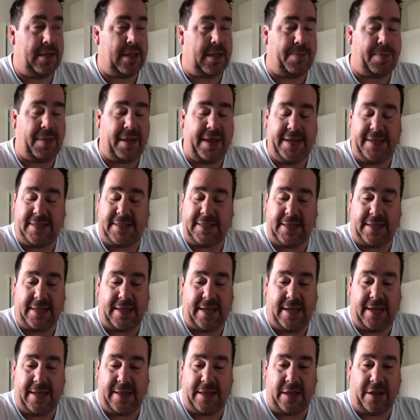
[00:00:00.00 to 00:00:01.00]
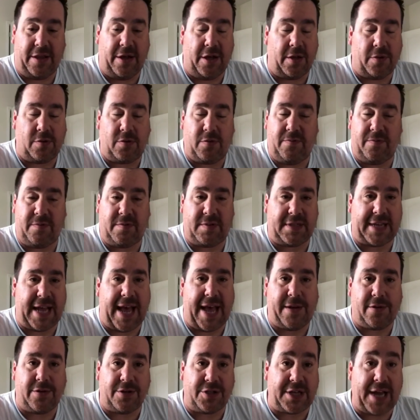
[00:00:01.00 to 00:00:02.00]
the place, the, the little
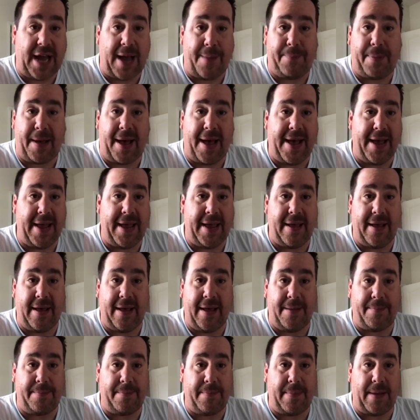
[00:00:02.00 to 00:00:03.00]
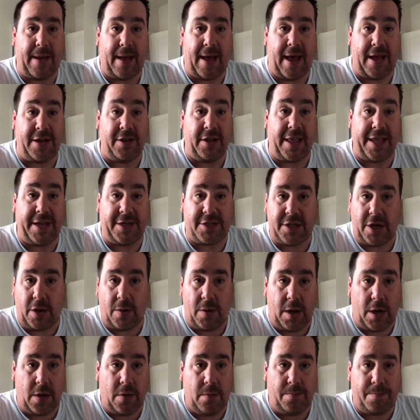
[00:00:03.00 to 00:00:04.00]
tackle shop by uh, on Lake
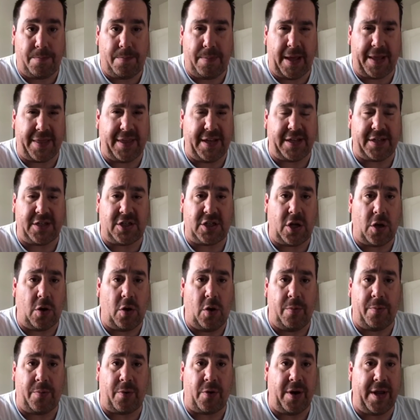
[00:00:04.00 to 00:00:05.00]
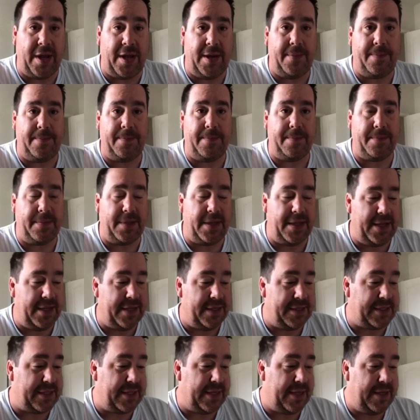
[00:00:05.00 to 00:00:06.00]
Toho. I think it's Toho Marine. He
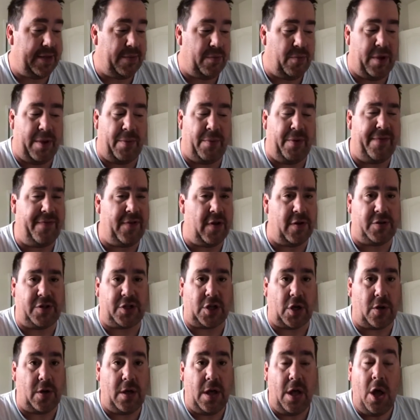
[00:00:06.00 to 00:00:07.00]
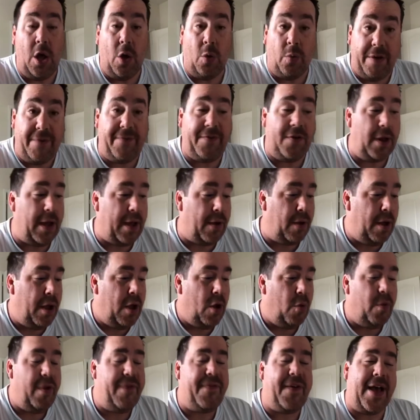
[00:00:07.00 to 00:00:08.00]
is, and we've known Tom. We've
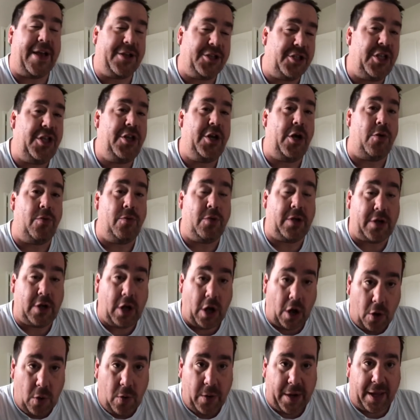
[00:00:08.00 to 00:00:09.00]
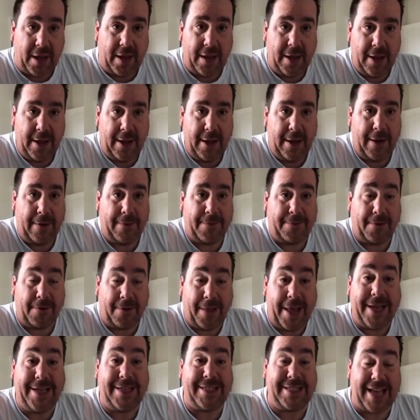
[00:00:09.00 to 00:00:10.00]
we've actually known Cody for
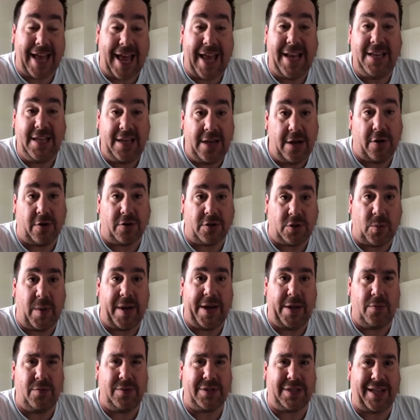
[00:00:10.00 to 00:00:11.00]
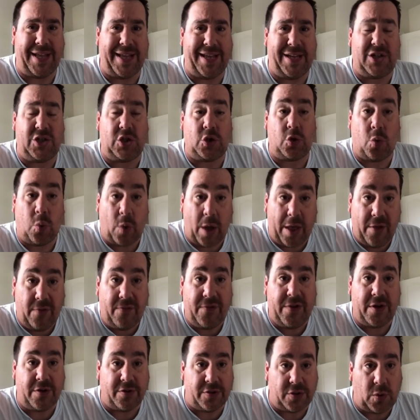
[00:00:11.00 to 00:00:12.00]
like ten years when he was like
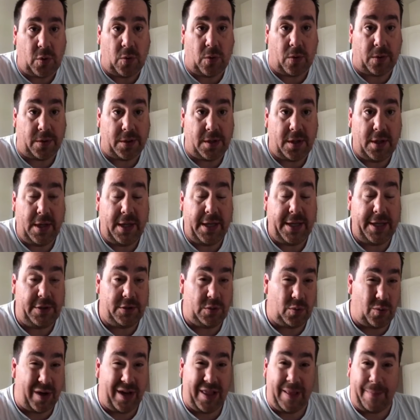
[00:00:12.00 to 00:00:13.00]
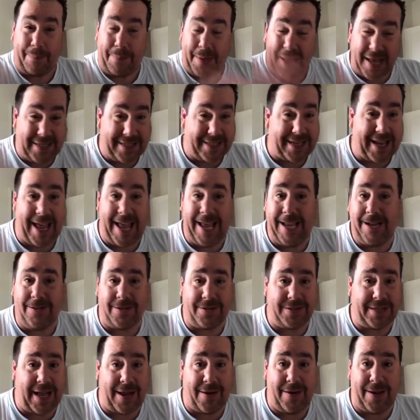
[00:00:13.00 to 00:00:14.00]
twelve years old. He was one of the best
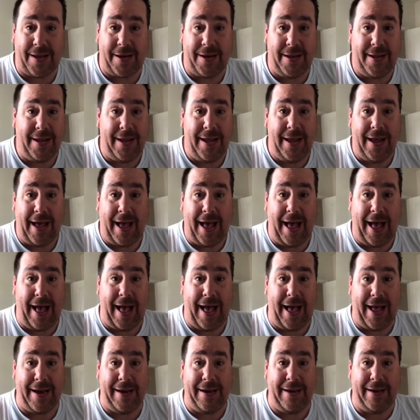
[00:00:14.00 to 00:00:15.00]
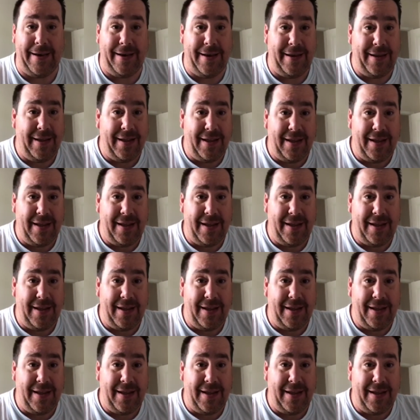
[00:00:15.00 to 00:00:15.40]
anglers out on on